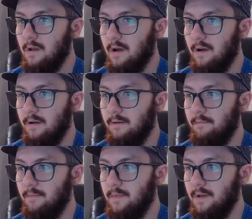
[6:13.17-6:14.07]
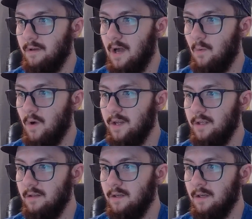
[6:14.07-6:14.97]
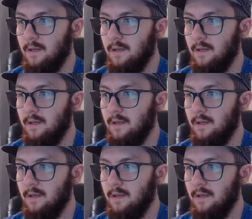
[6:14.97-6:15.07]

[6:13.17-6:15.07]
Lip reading: I wanted